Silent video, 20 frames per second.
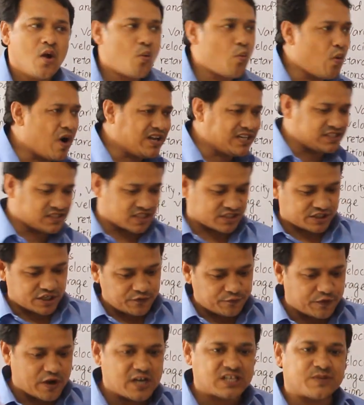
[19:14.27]
What is the
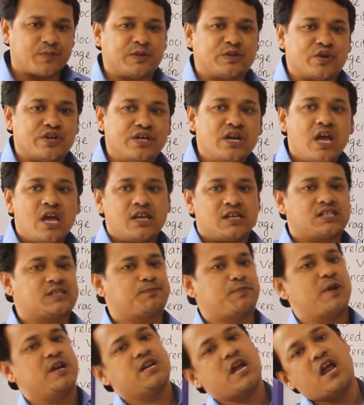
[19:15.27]
difference between
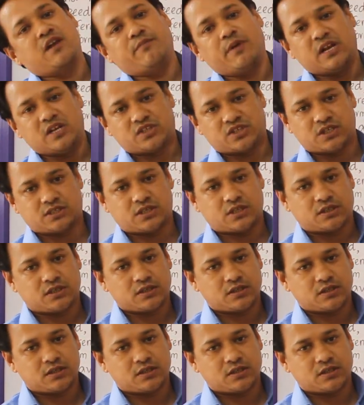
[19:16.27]
speed and velocity?